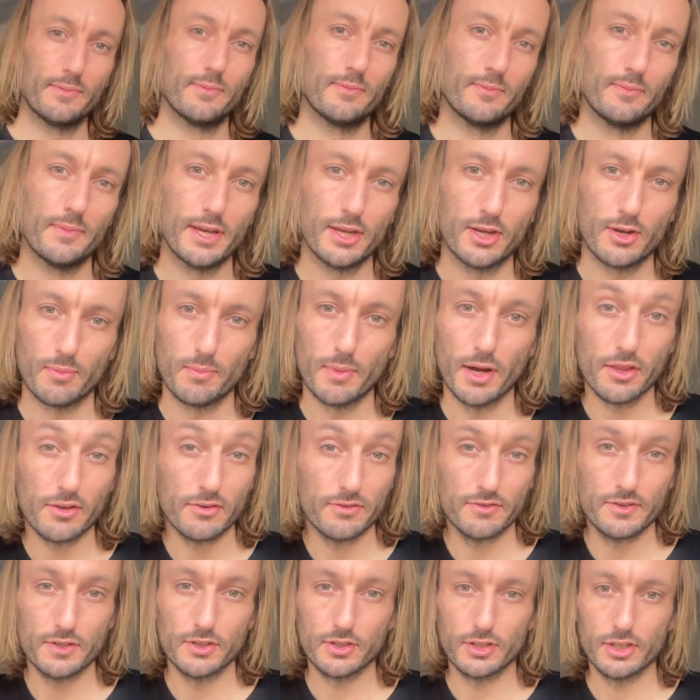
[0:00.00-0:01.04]
make your mother
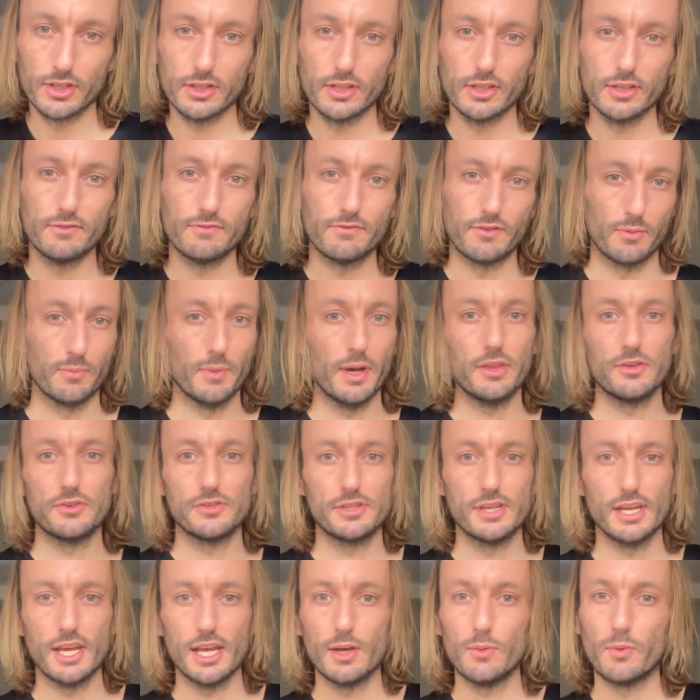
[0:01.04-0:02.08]
feel good for Mother's
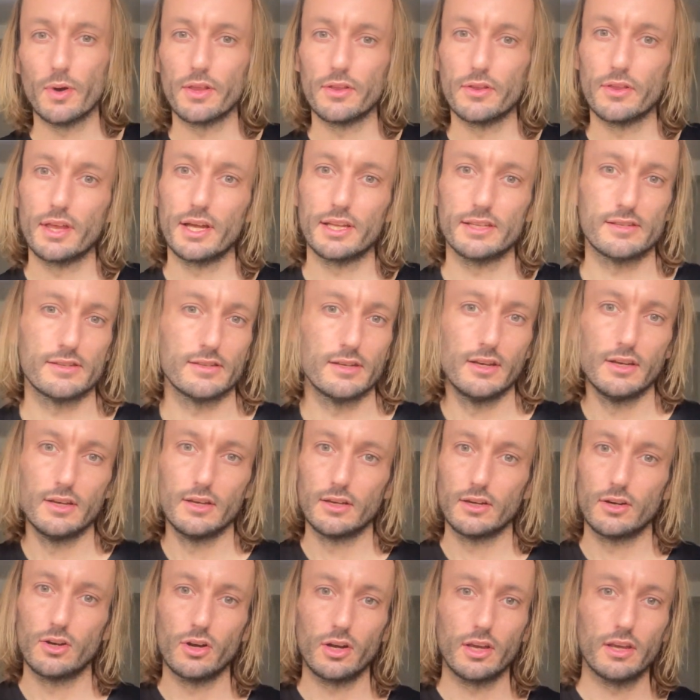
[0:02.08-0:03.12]
Day, whether that's
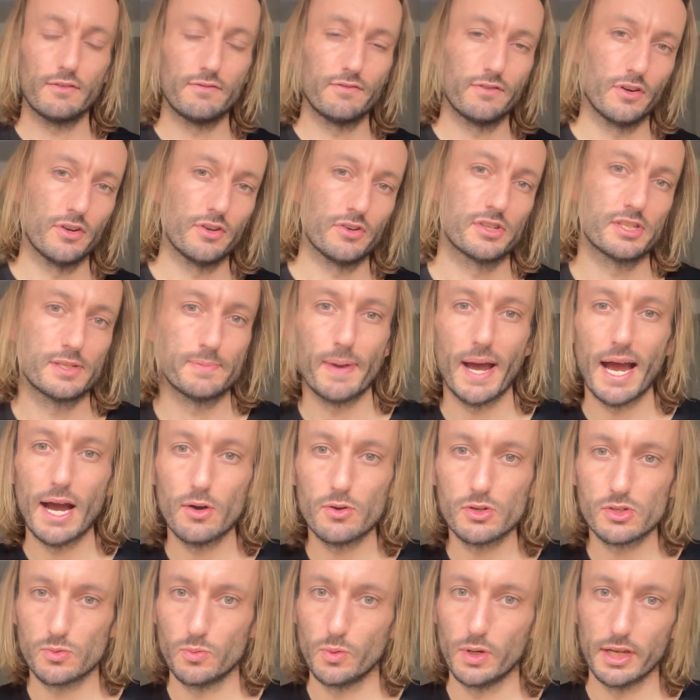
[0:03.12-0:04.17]
cooking for your
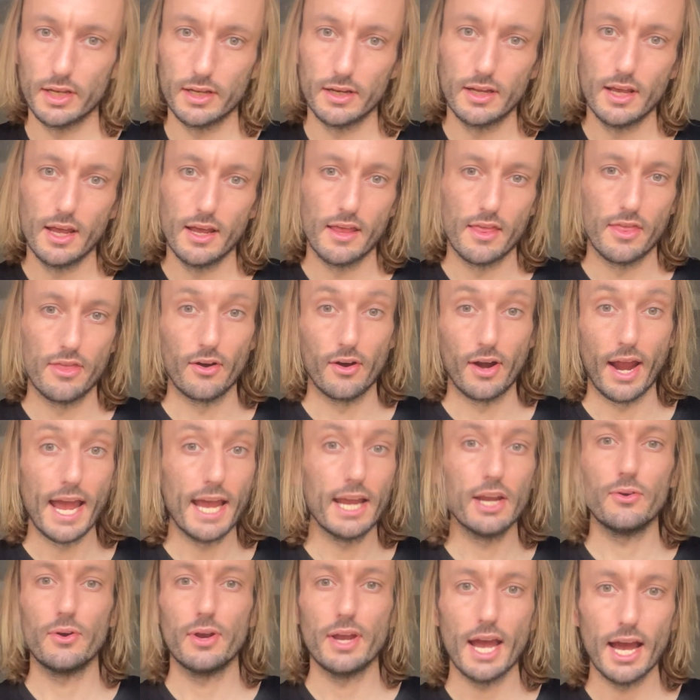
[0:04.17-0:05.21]
spouse when they're
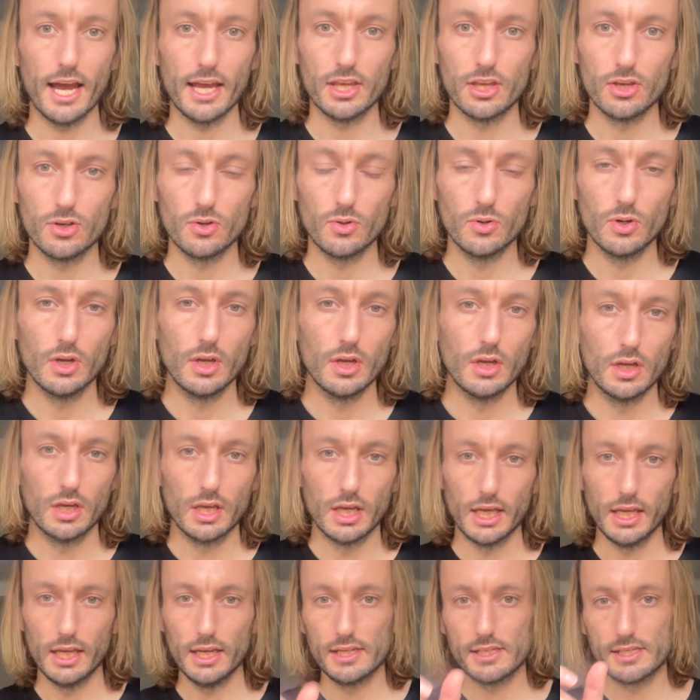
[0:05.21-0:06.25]
angry at you,
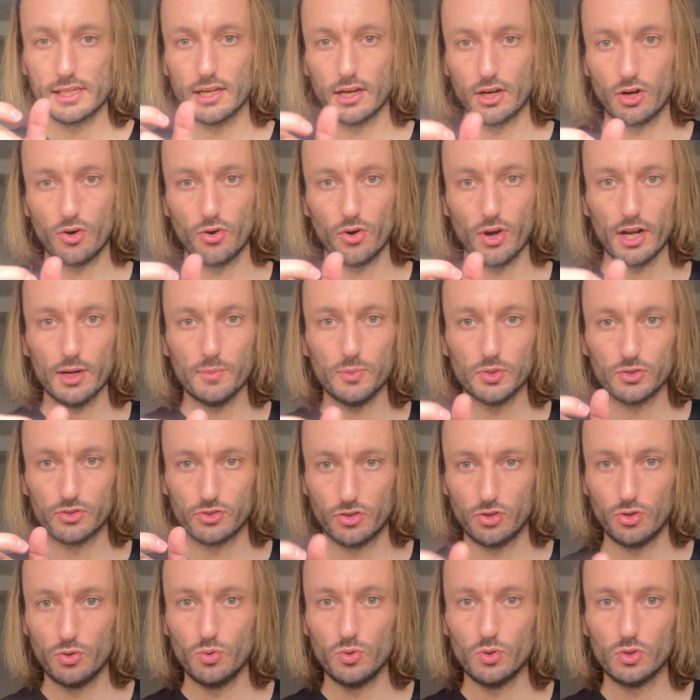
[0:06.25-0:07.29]
it is an incredible
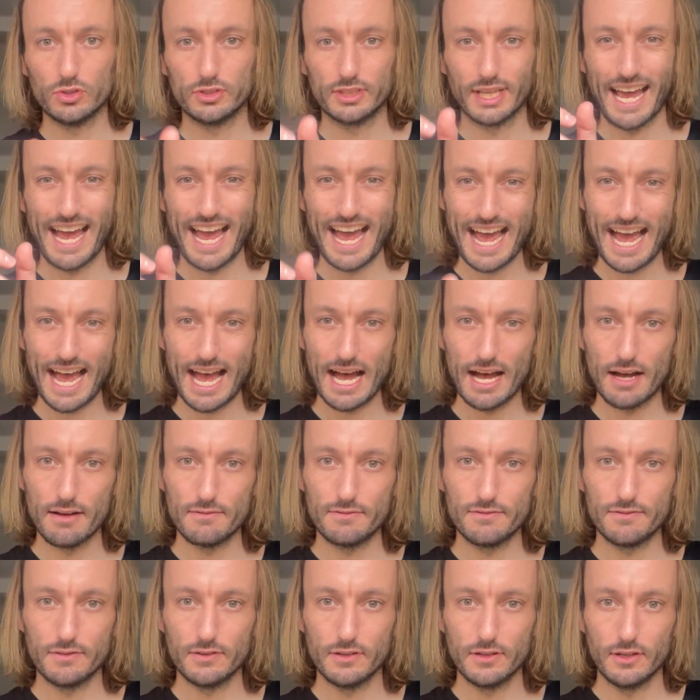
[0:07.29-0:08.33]
tool to
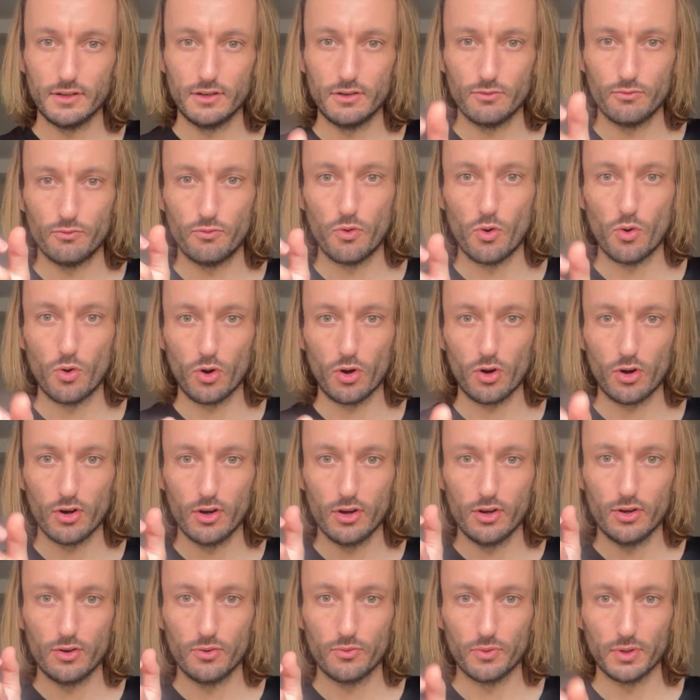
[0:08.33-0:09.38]
have for
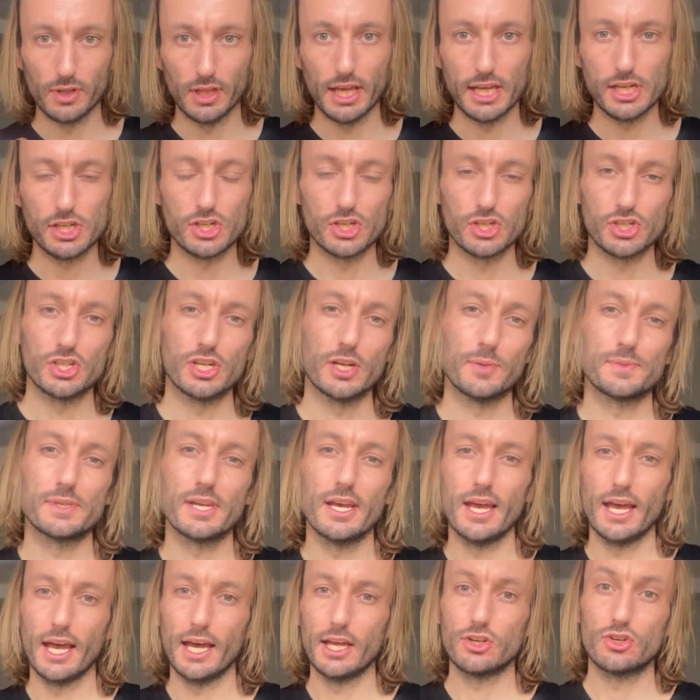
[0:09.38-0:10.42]
relationships.
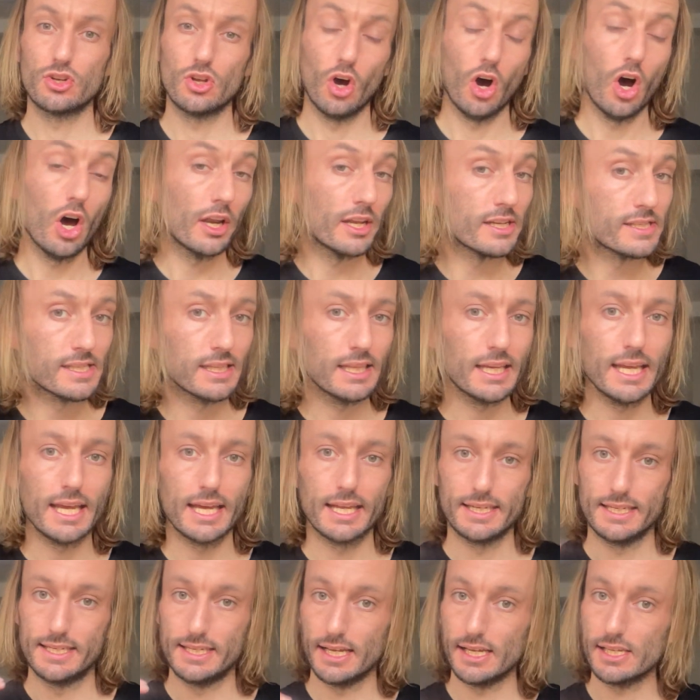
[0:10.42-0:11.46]
And honestly,
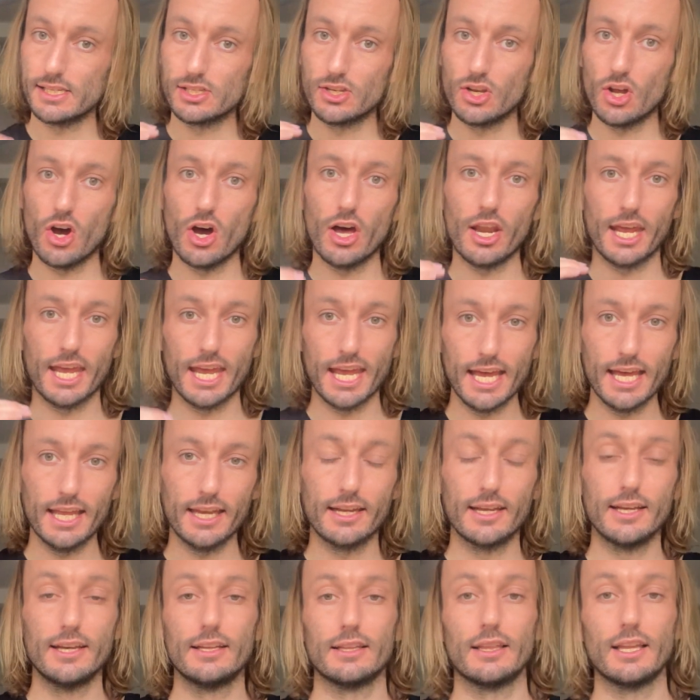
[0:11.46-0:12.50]
it does not hit
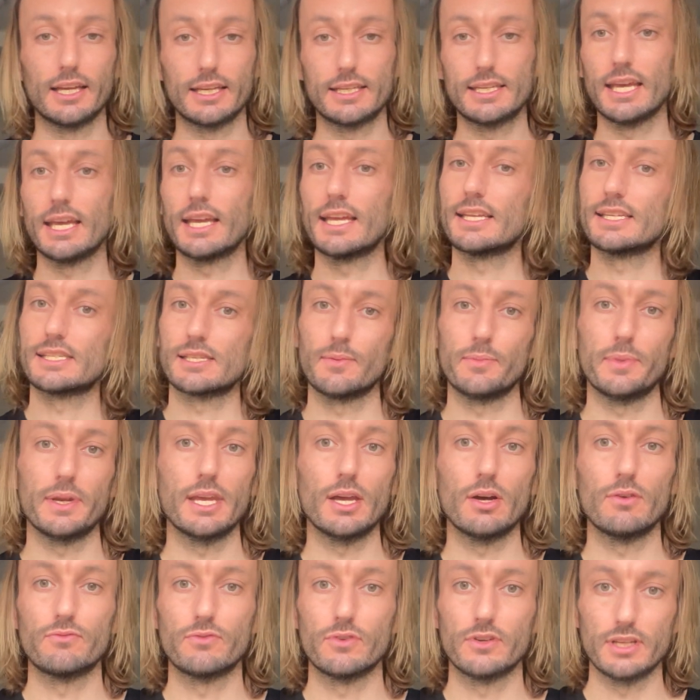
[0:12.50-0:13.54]
like taking somebody
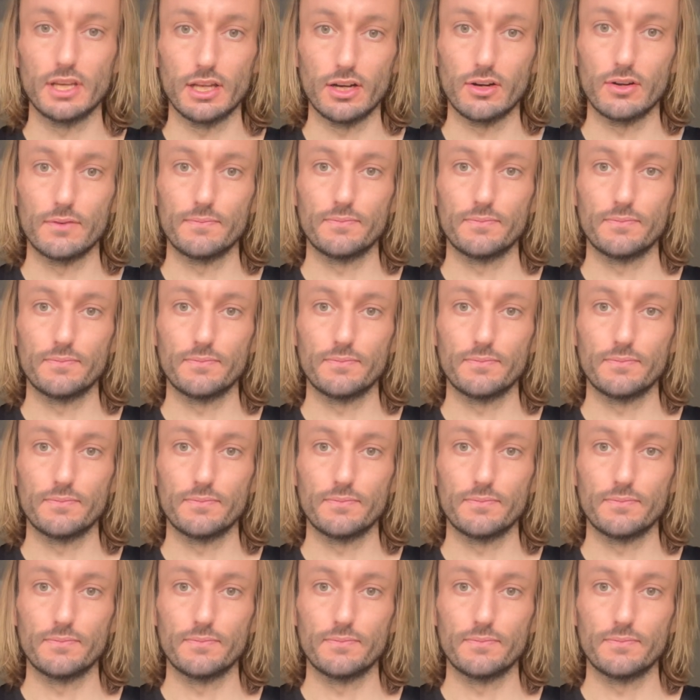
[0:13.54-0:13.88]
out for dinner.